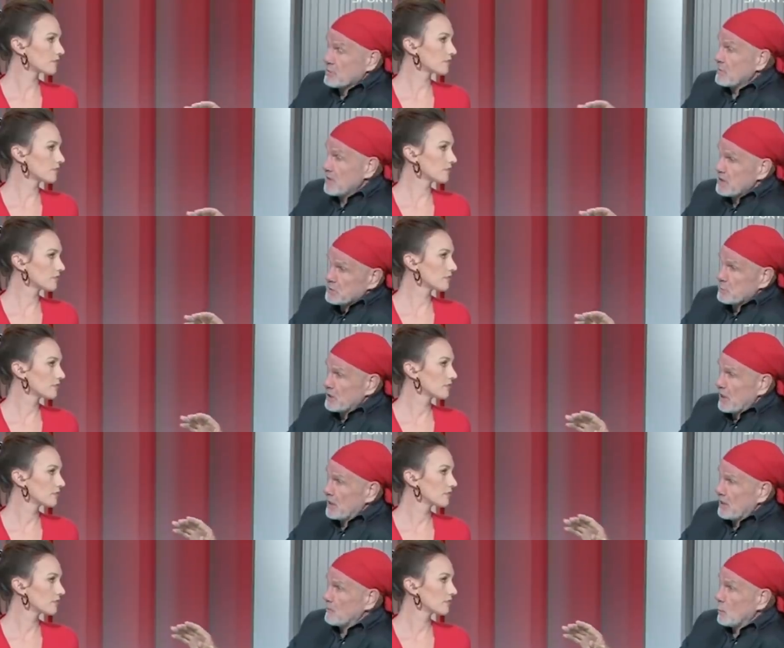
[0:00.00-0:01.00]
Speaker 1: discrimination. We
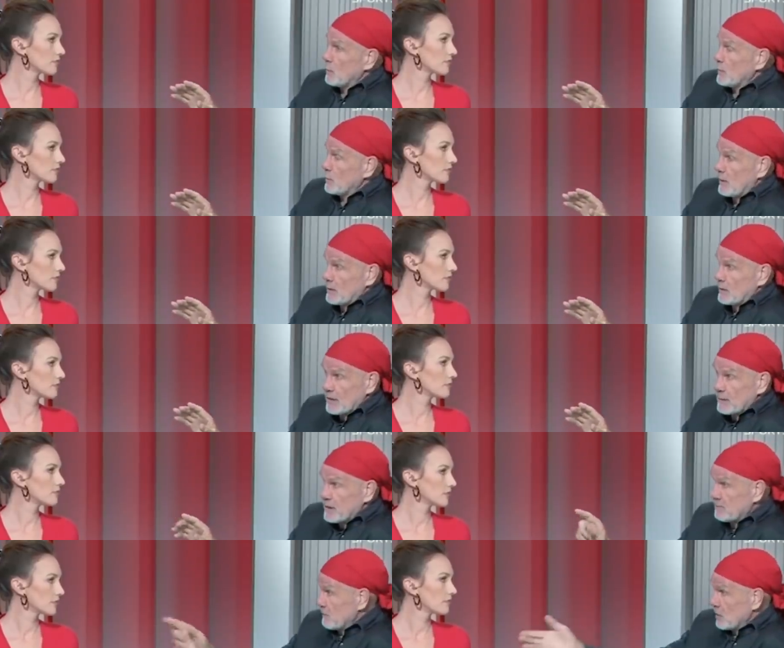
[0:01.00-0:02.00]
can't have a woman running
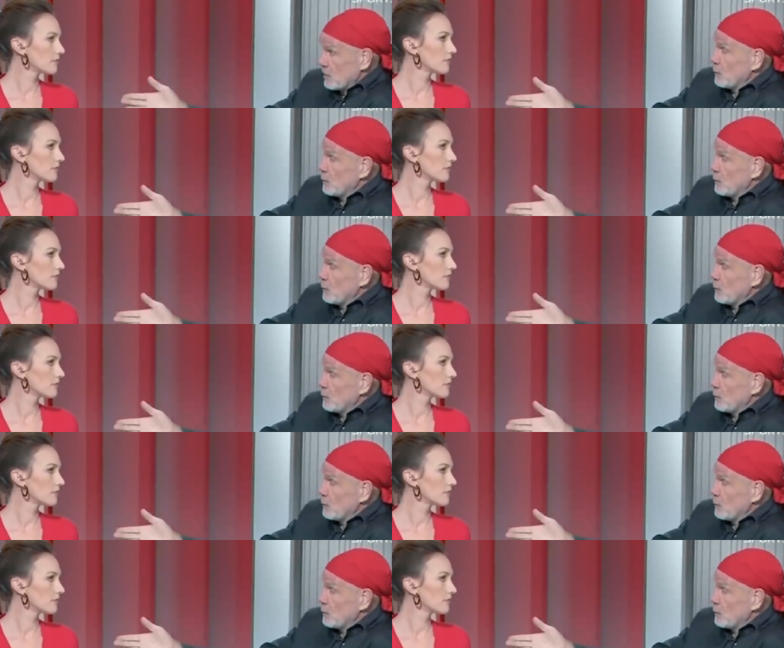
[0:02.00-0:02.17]
rugby.